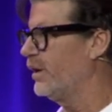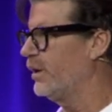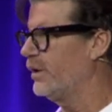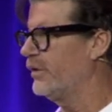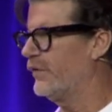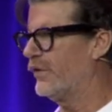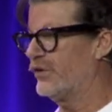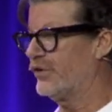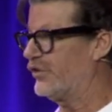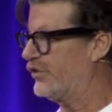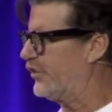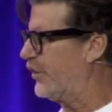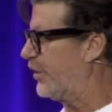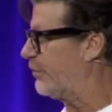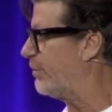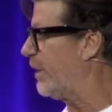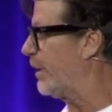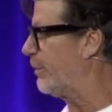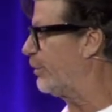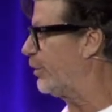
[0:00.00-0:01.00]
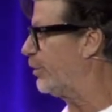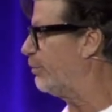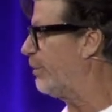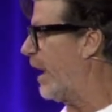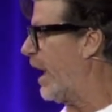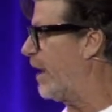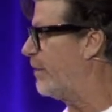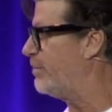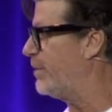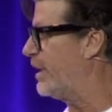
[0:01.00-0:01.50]
they're just sick people,
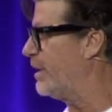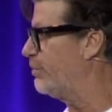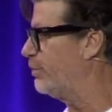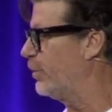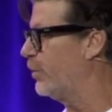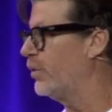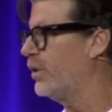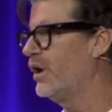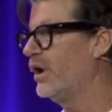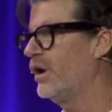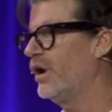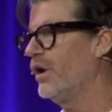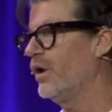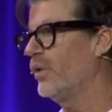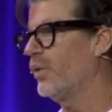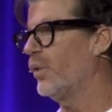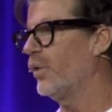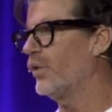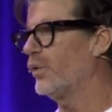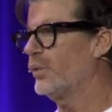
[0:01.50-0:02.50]
bad people. Well, the